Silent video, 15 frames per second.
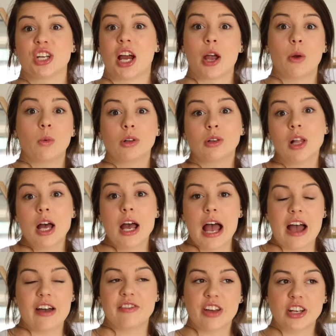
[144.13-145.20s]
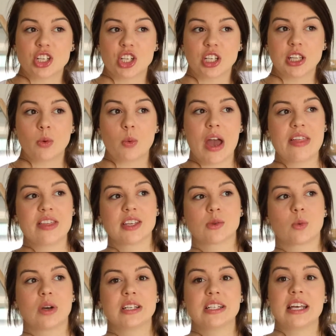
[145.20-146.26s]
I will eventually wear this
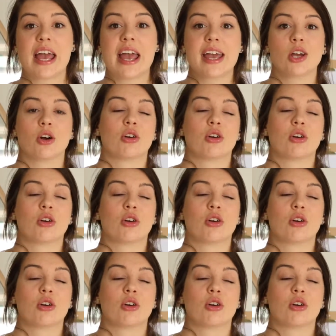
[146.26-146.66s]
one day,